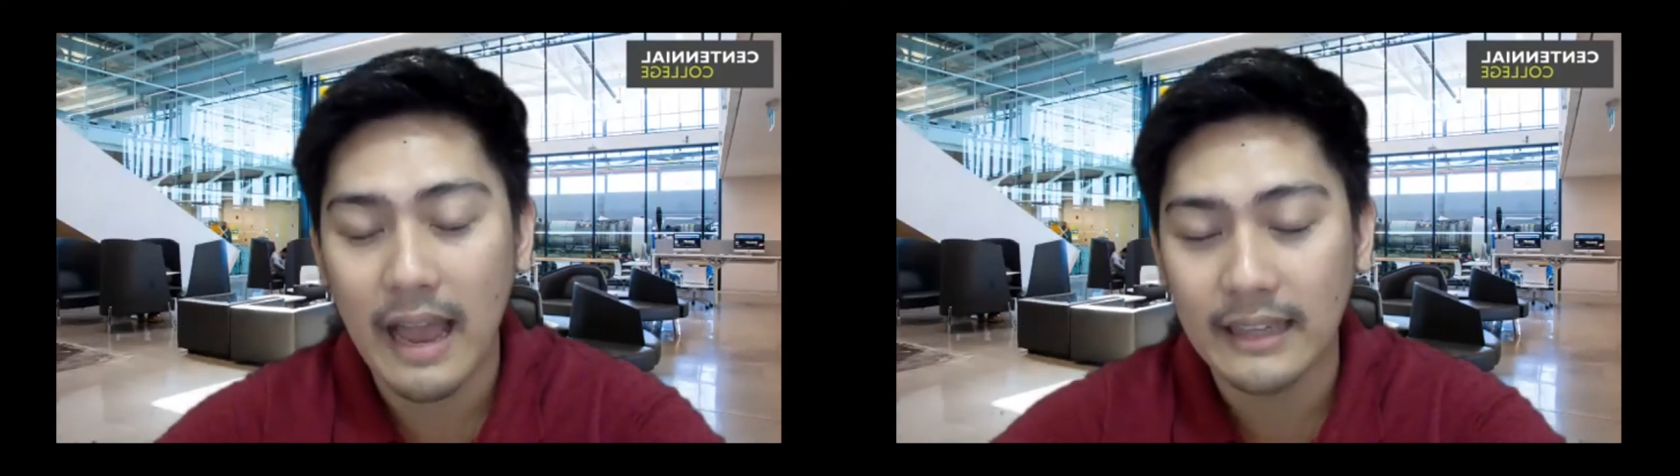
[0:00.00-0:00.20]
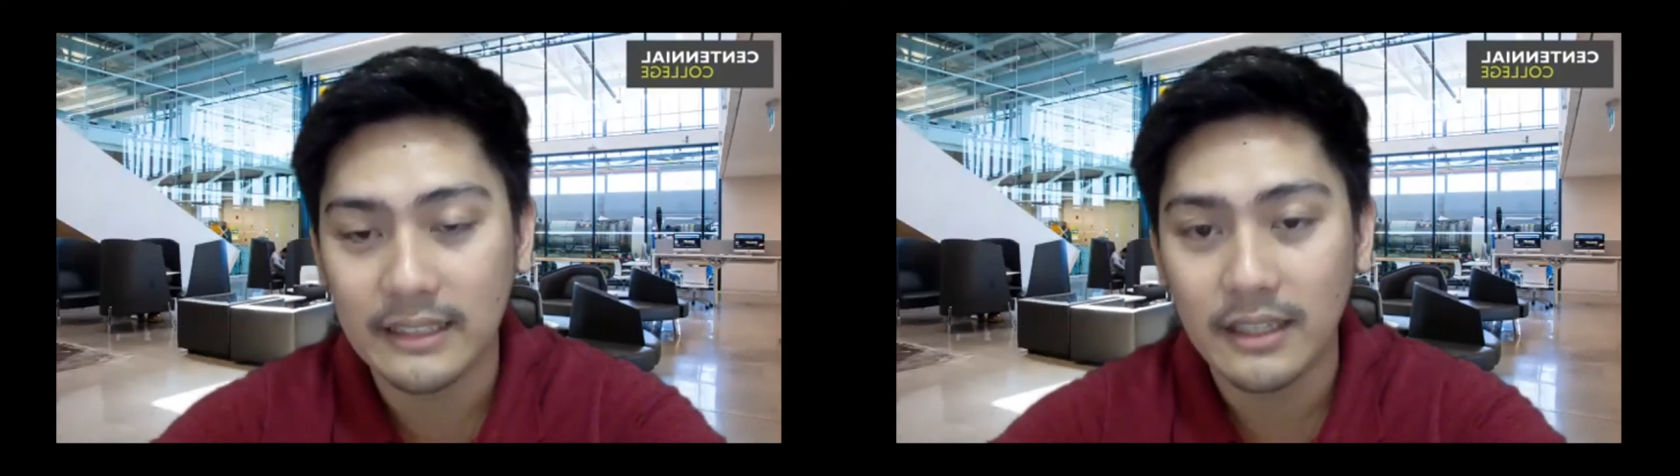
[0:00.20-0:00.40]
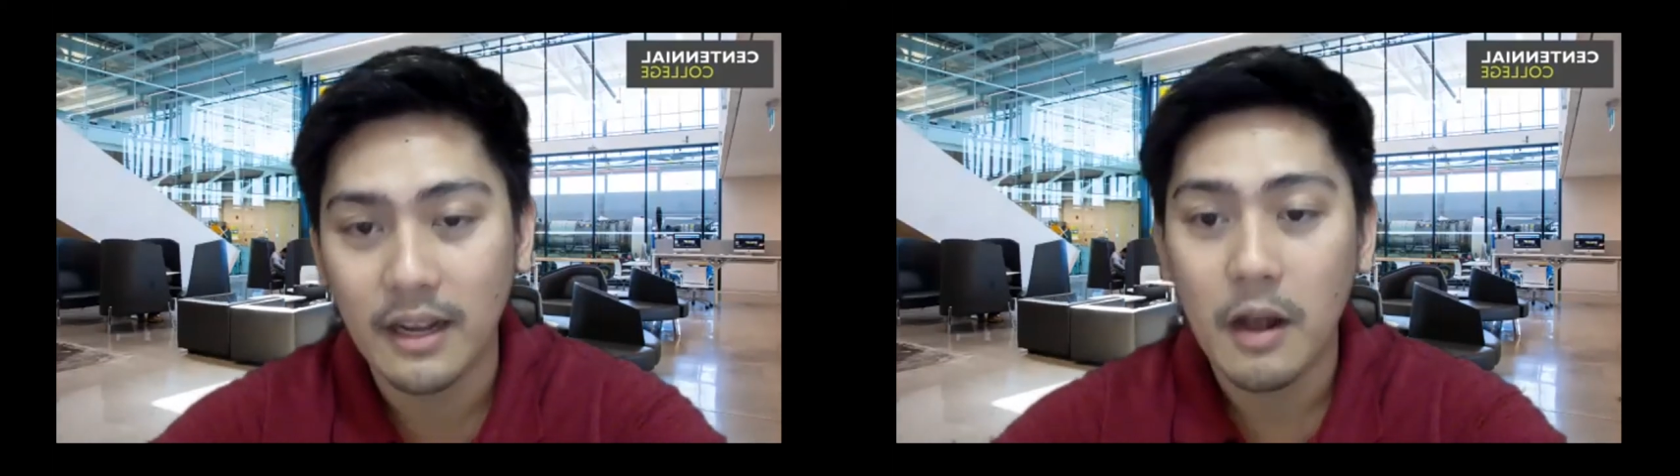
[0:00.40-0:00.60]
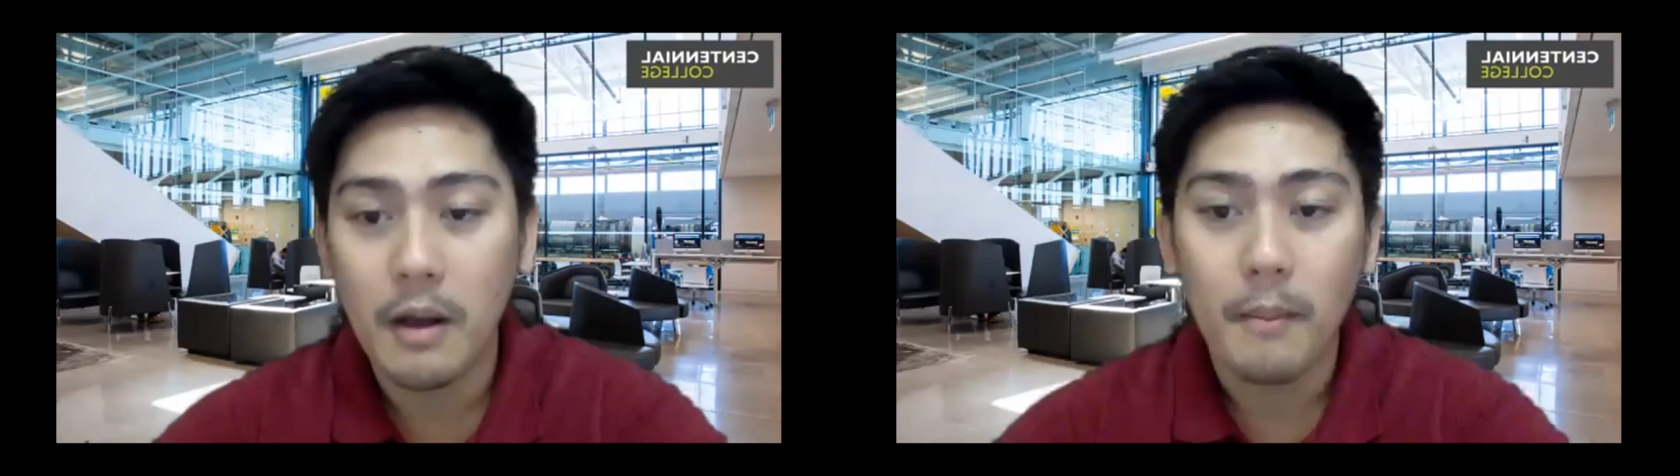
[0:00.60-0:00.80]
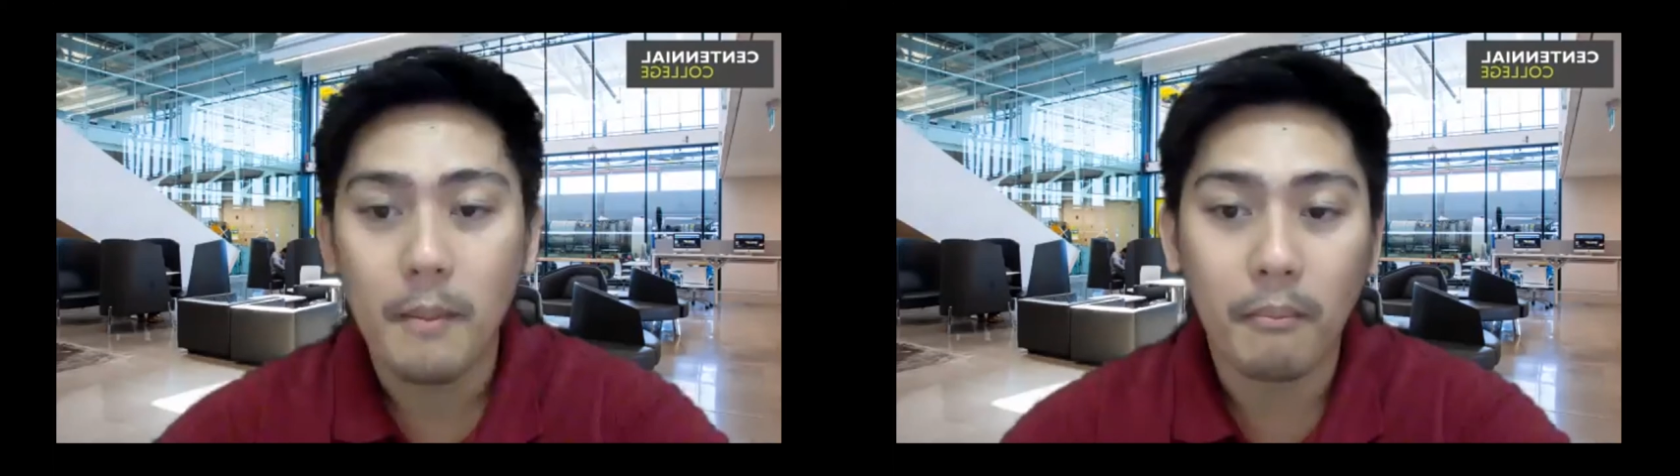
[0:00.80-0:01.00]
dash
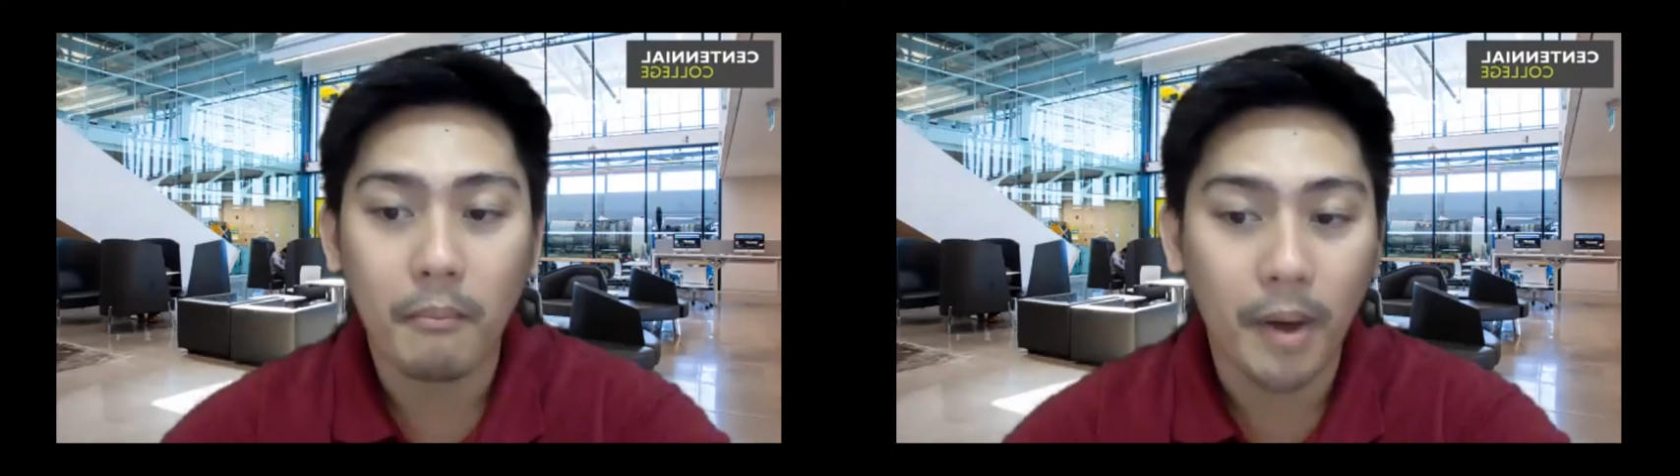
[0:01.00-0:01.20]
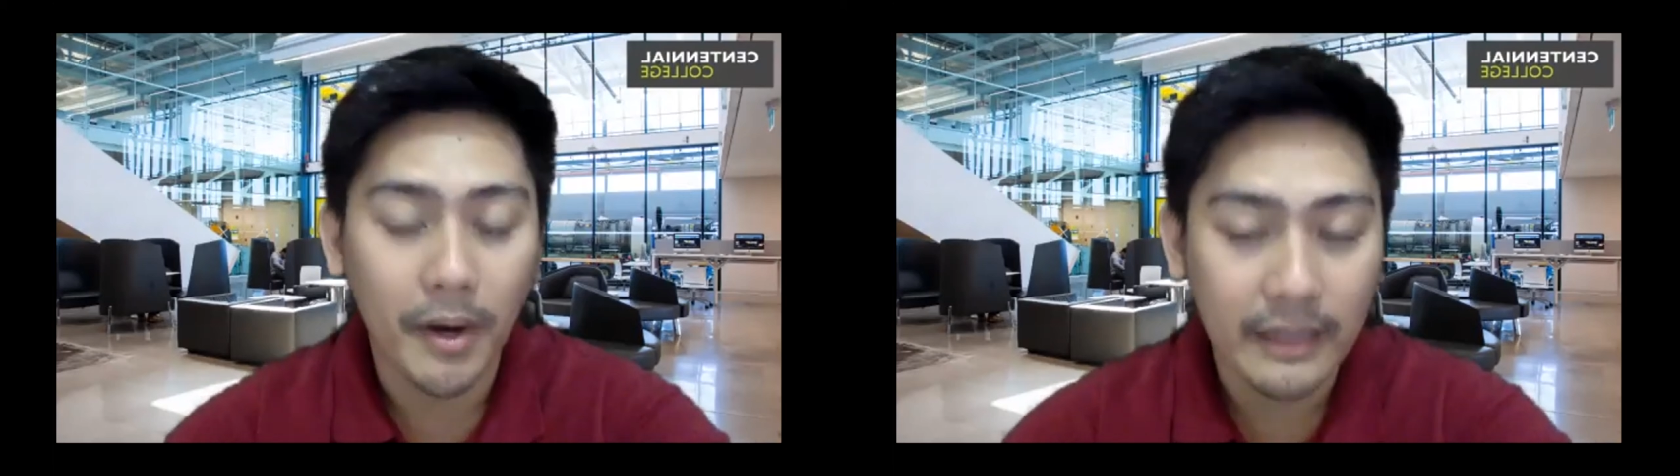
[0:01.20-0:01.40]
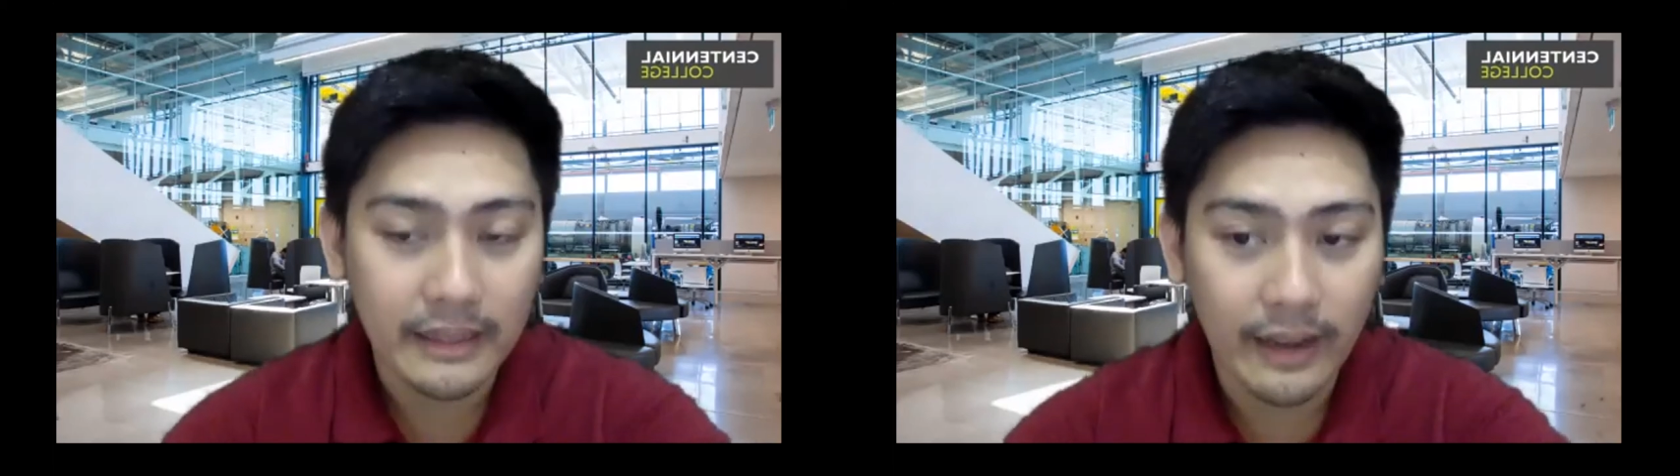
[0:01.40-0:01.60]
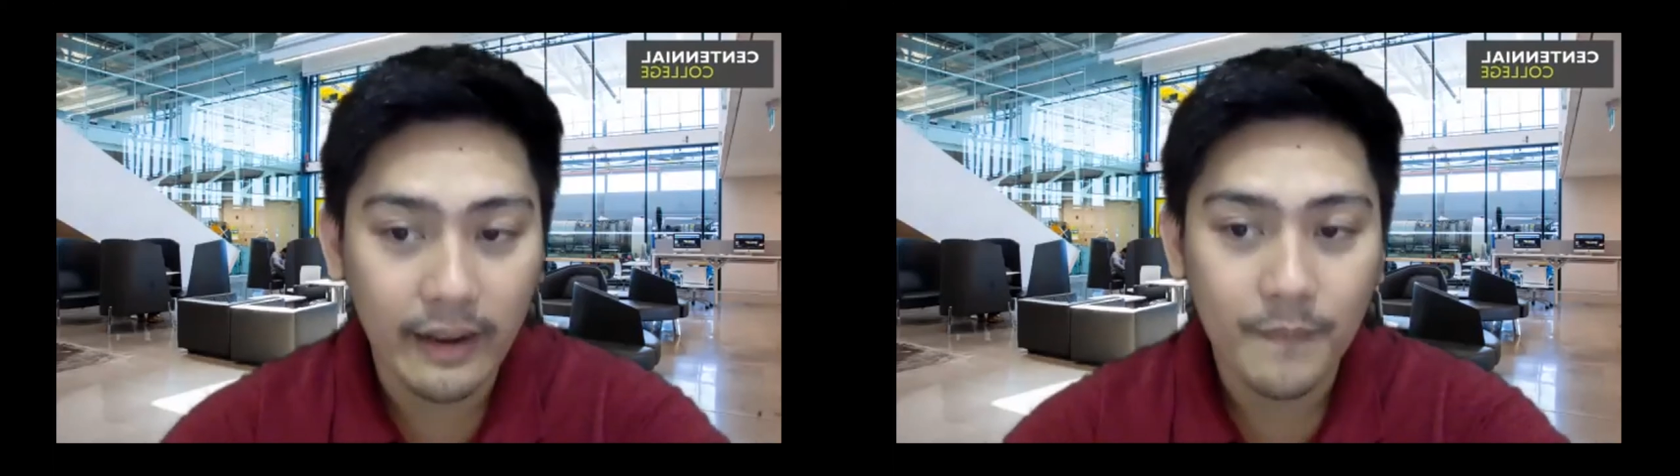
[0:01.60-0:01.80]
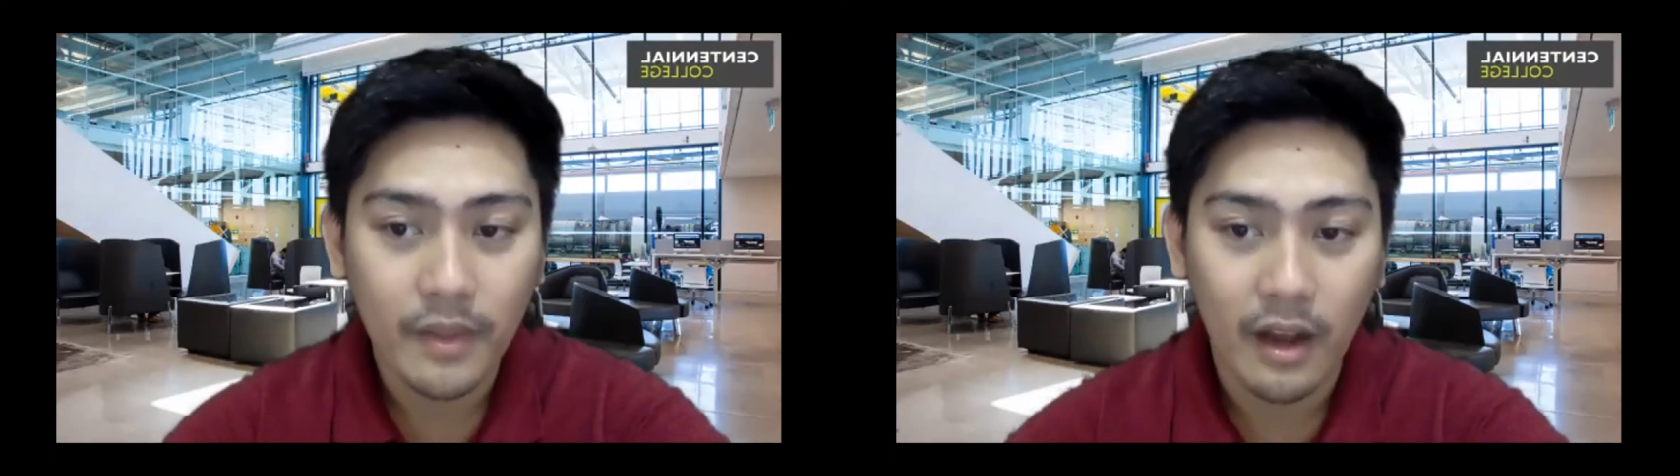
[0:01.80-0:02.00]
marketing.